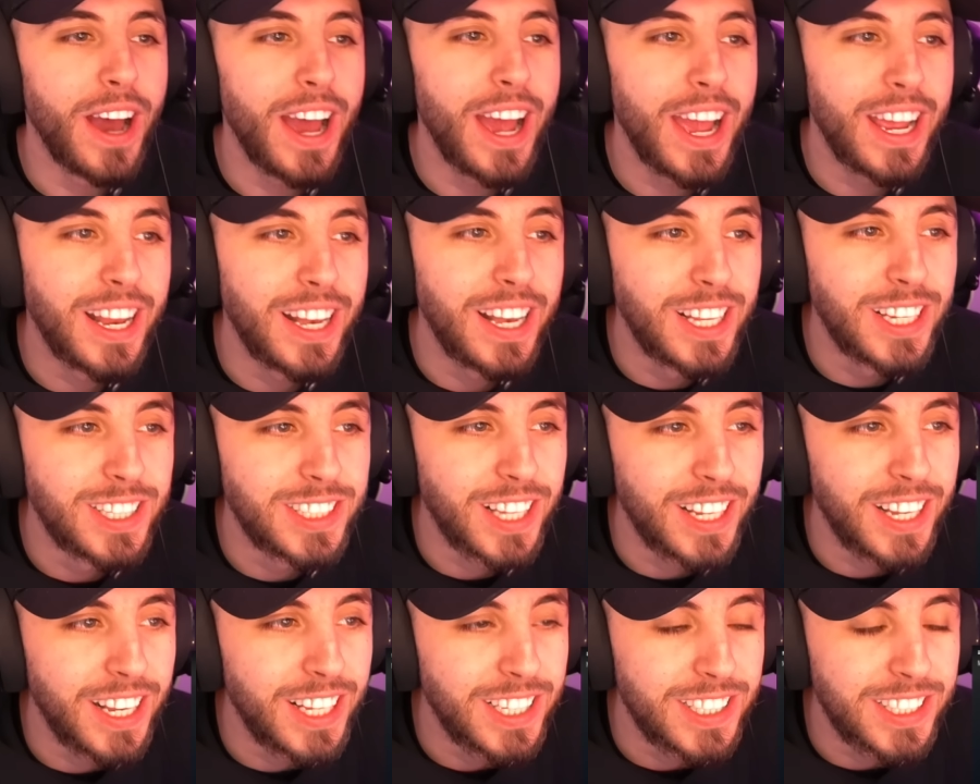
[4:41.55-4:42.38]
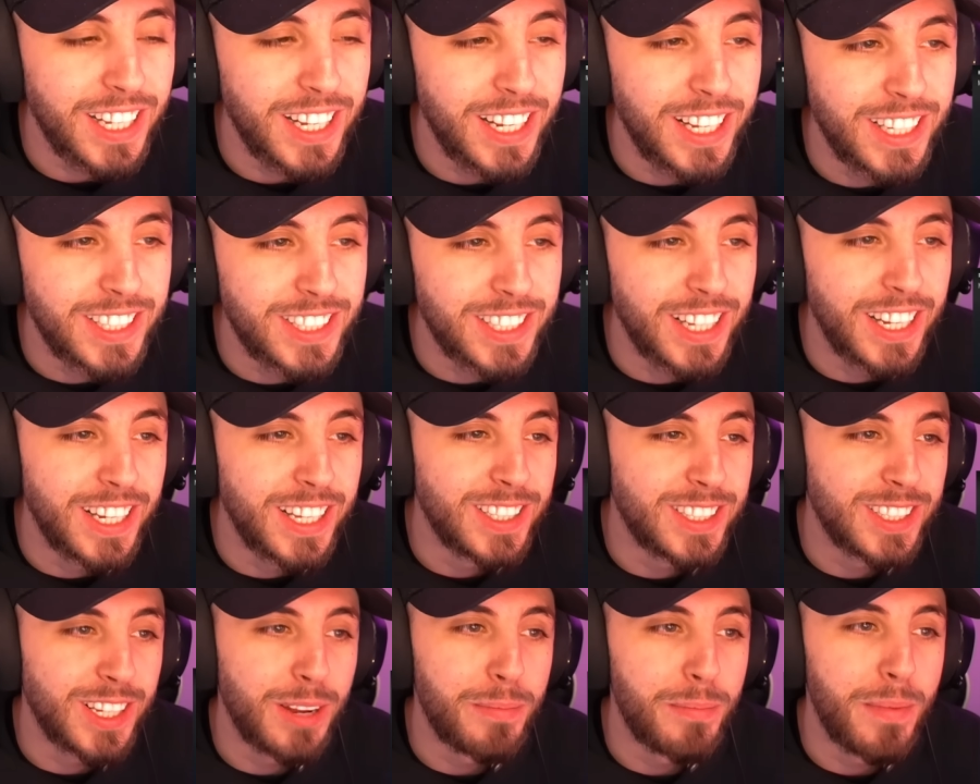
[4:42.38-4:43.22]
Hey, listen, listen, listen,
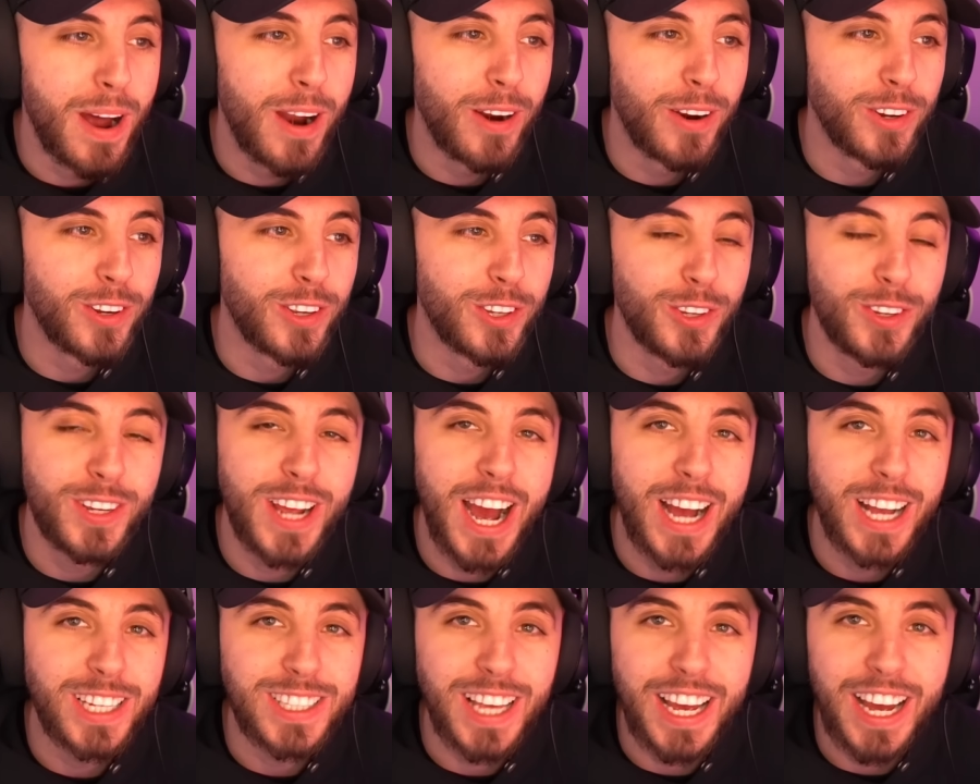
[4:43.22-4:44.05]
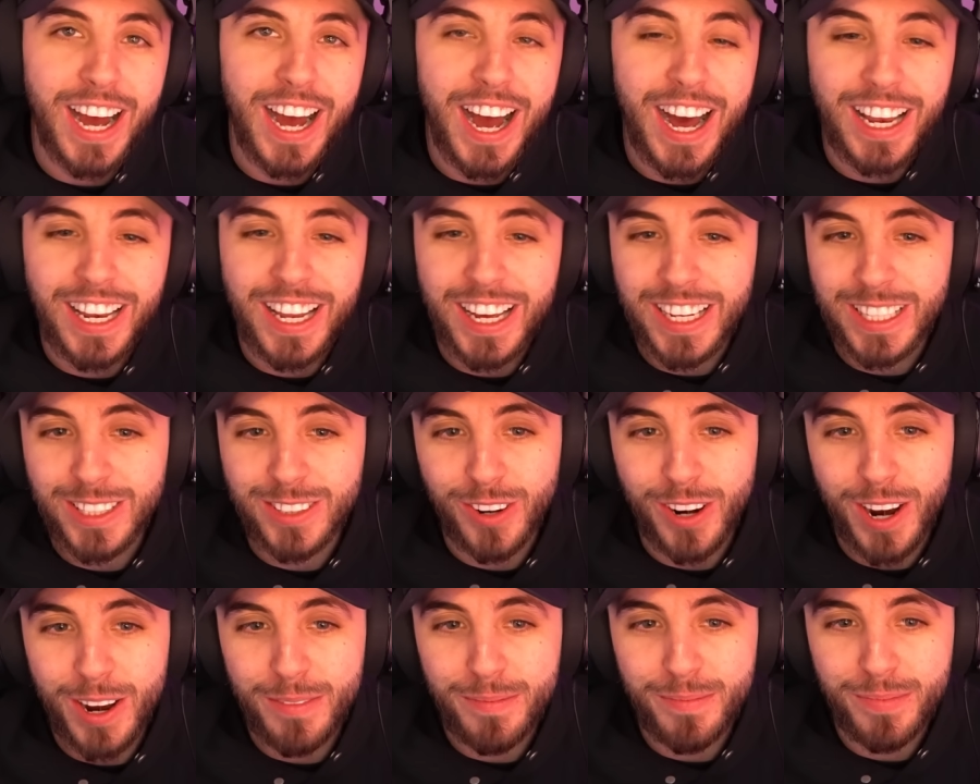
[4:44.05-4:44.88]
listen, America. You guys are allies,
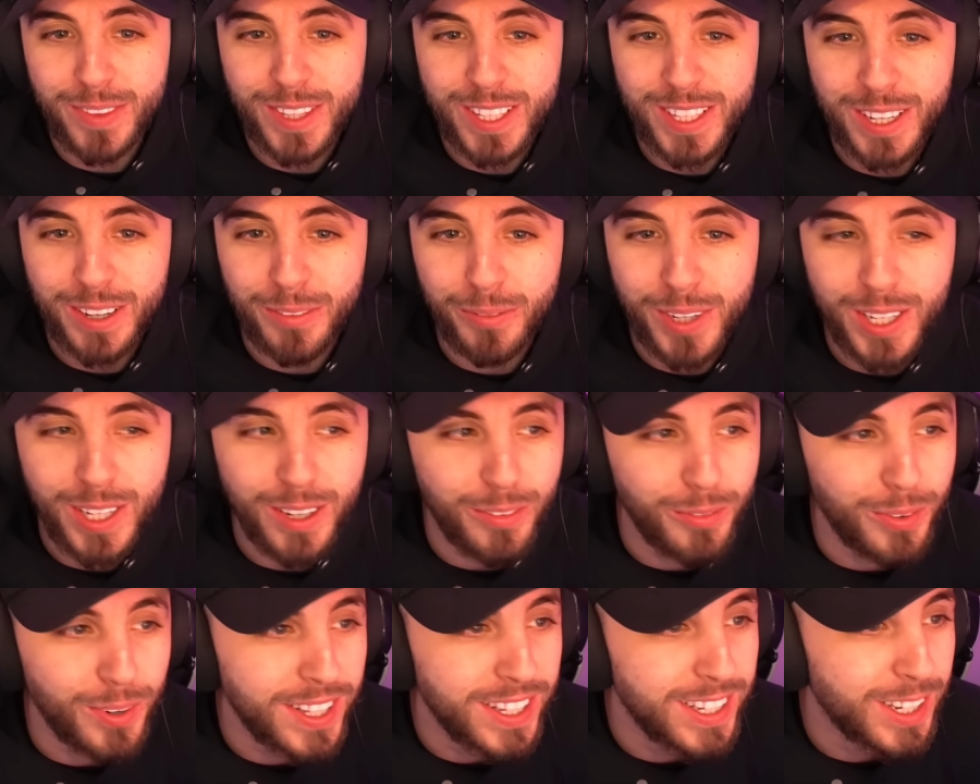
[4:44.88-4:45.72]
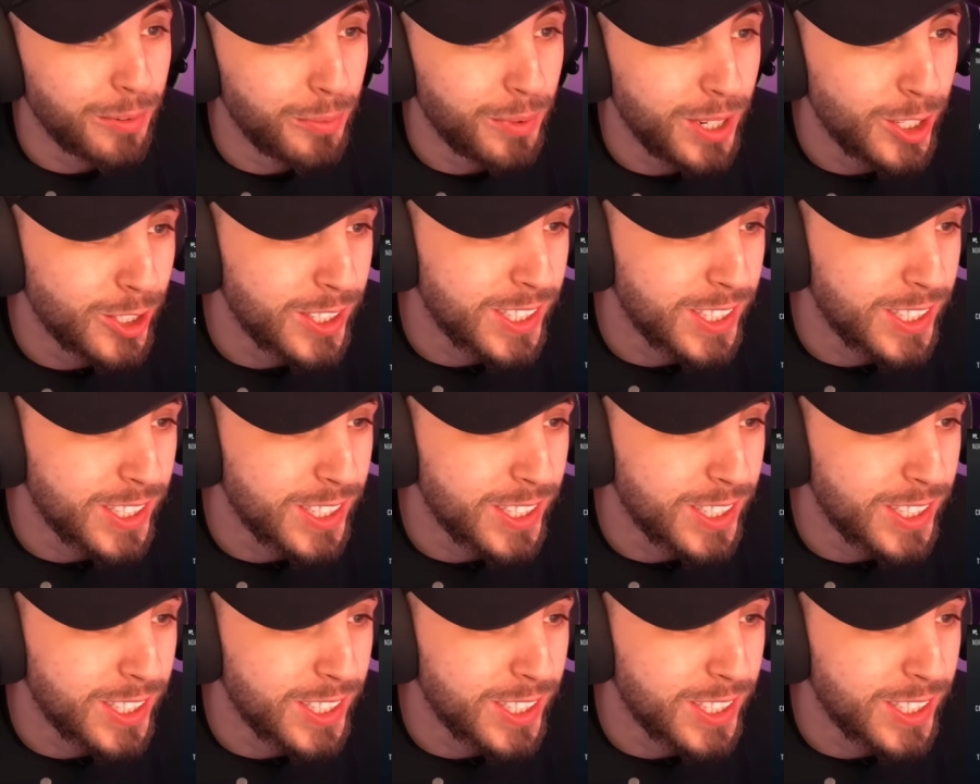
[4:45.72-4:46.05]
right? Can we, we can we